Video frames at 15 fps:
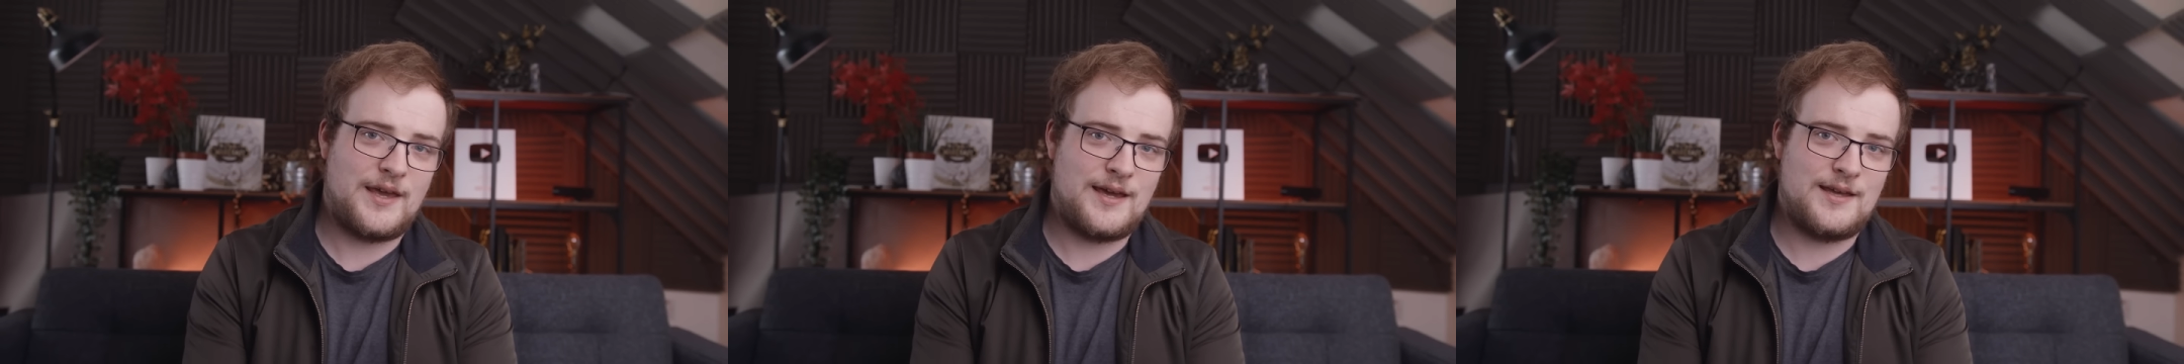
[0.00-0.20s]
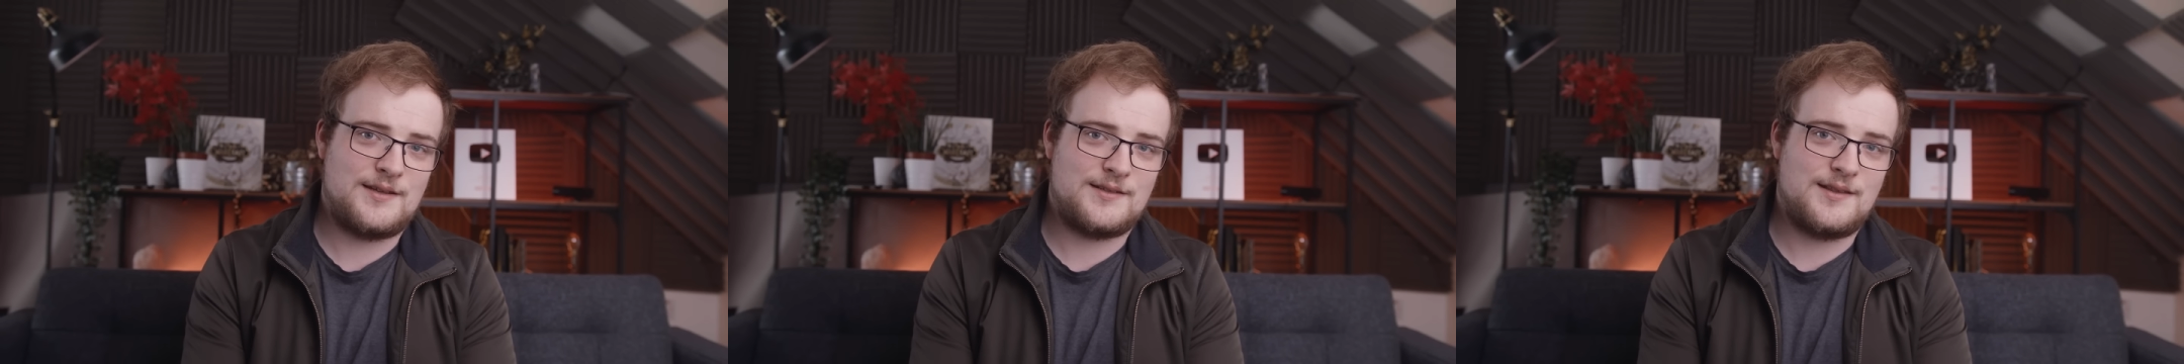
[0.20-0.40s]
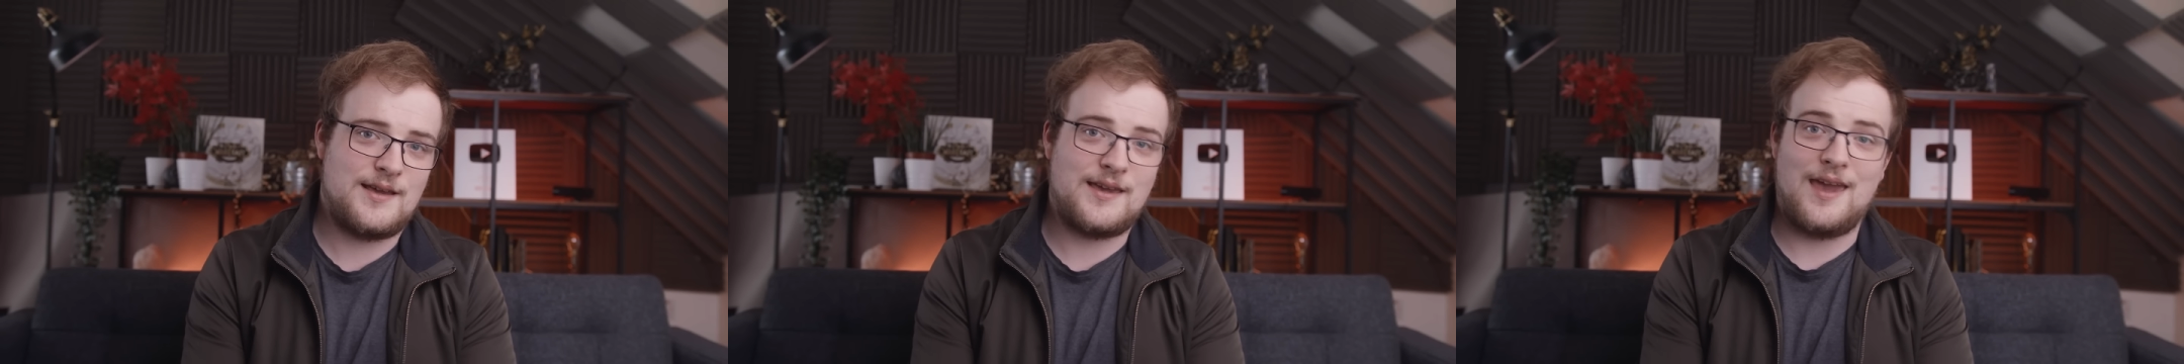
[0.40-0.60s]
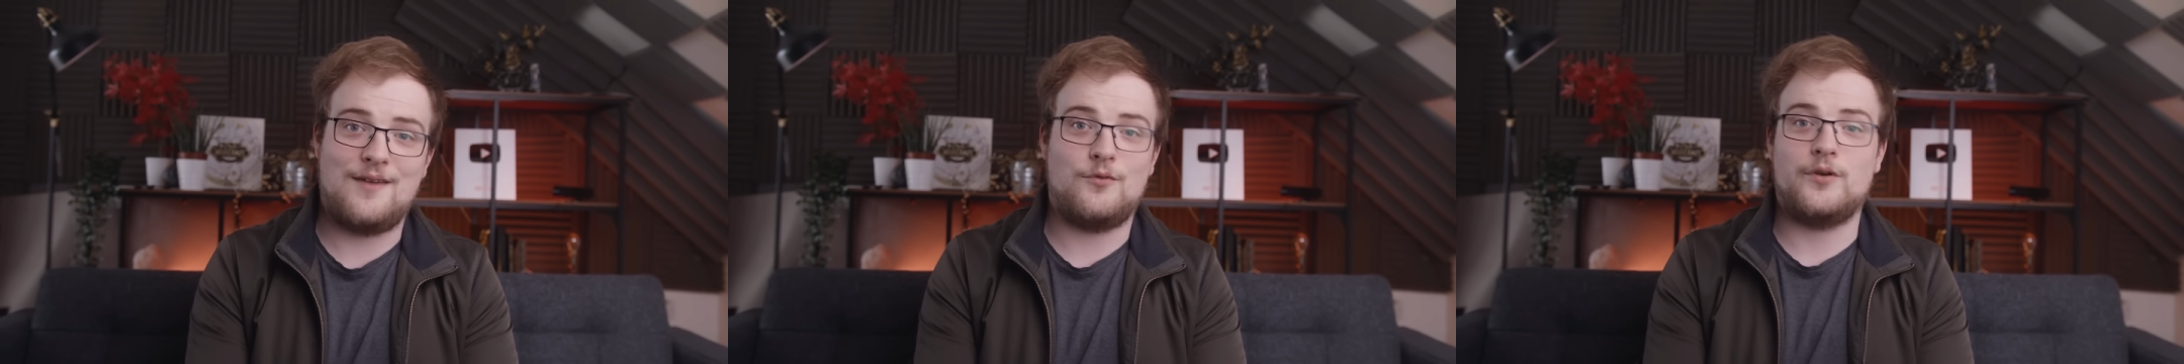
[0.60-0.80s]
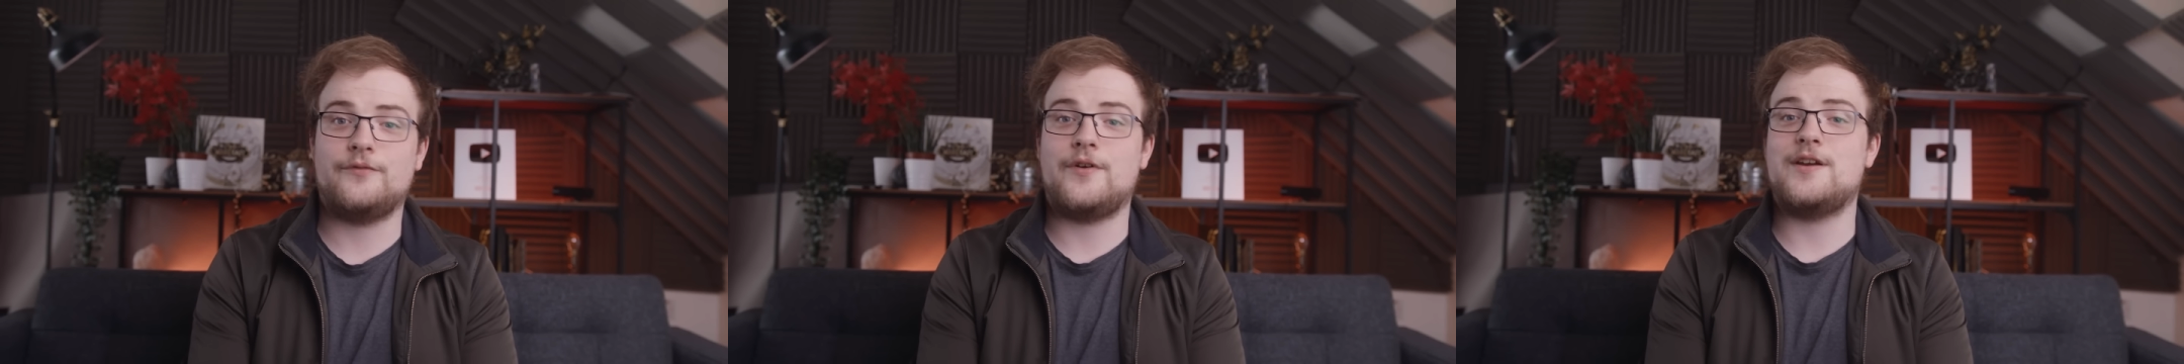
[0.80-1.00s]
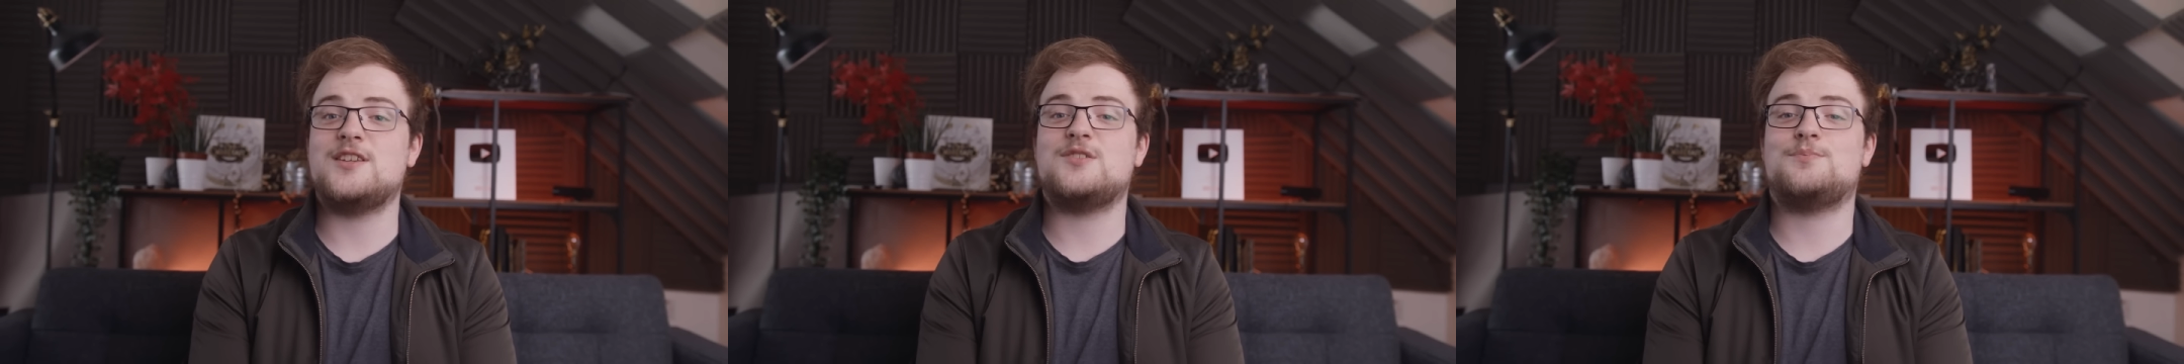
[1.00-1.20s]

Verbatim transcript: and they gave one very